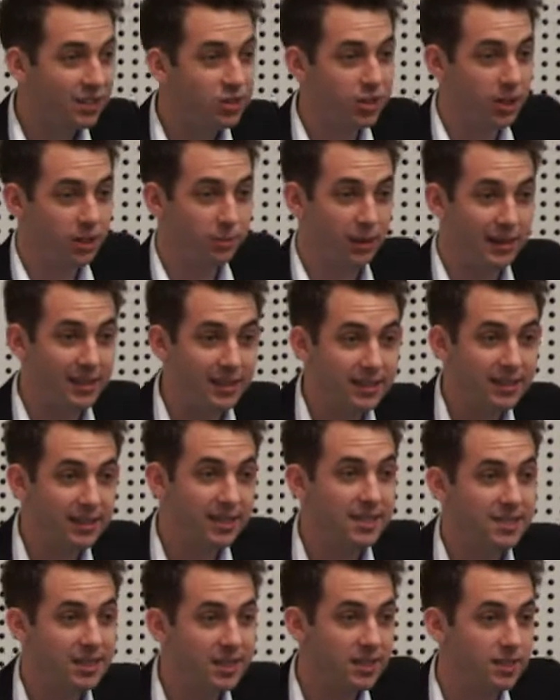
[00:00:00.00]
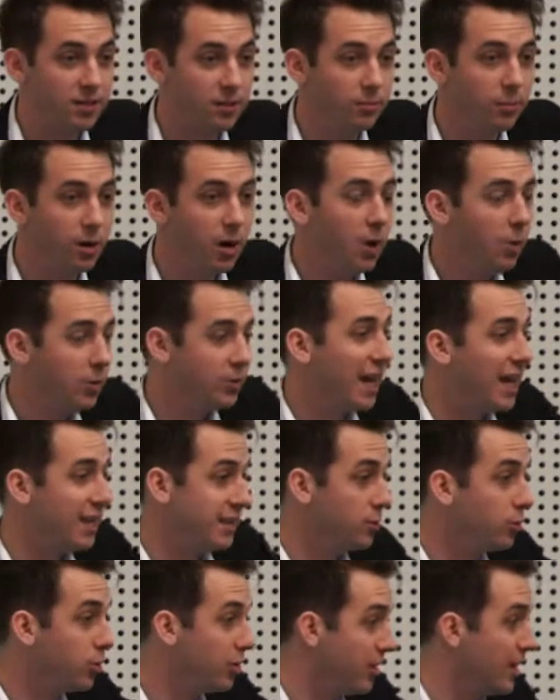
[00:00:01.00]
generated in the system which has a
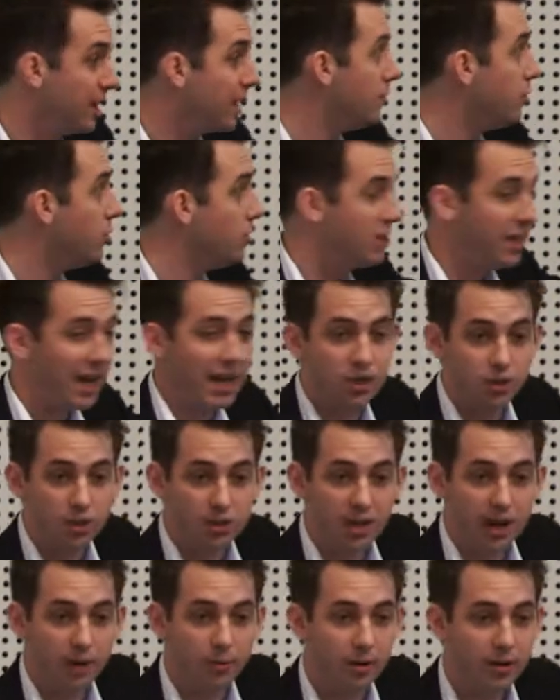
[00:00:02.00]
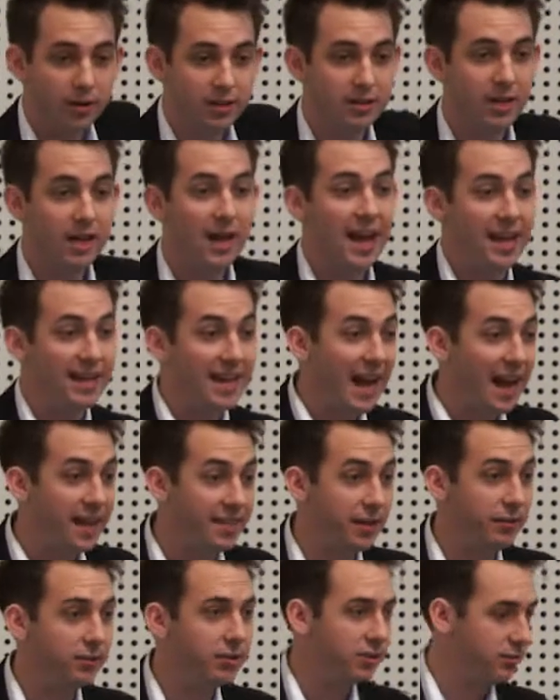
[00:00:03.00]
look at their communication networks and how
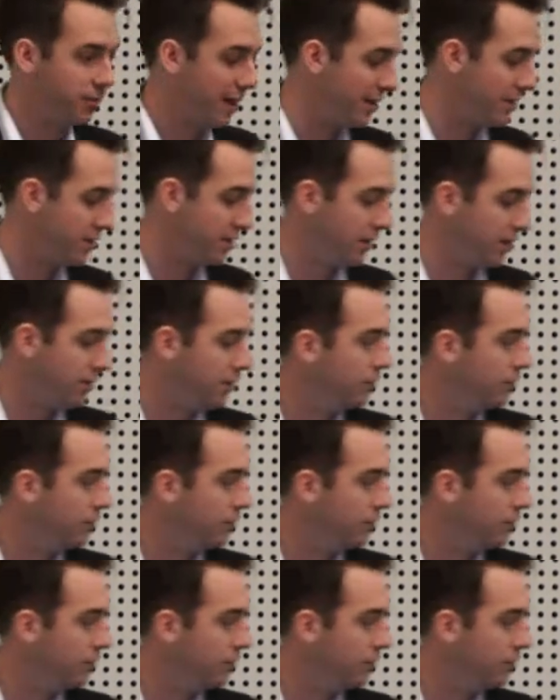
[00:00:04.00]
they're interacting.